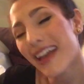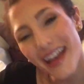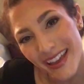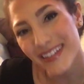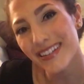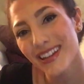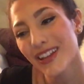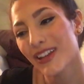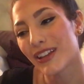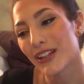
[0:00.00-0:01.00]
and
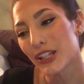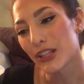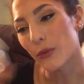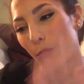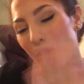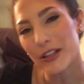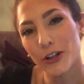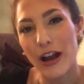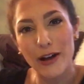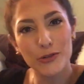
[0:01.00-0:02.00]
when
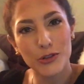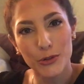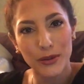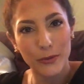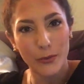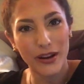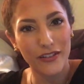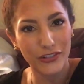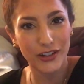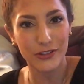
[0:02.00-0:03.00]
you're out doing
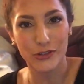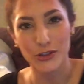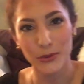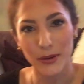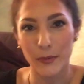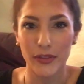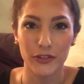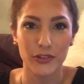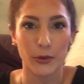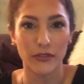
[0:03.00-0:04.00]
whatever else you're doing, whether
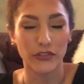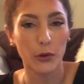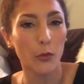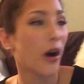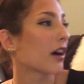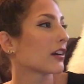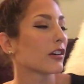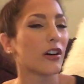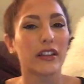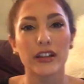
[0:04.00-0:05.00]
it's going for a walk or
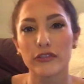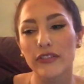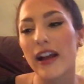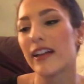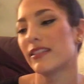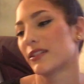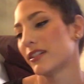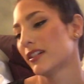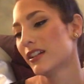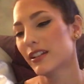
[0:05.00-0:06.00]
calling a friend
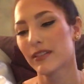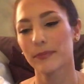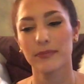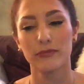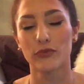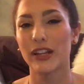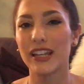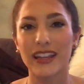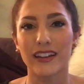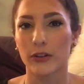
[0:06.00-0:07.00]
or
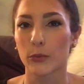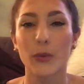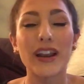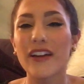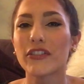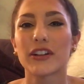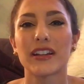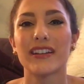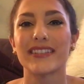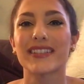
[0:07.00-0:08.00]
reading or whatever it
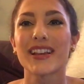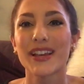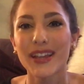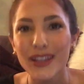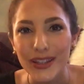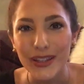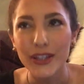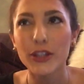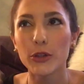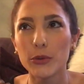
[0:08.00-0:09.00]
is,
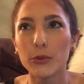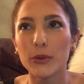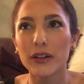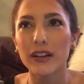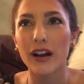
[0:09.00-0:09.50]
your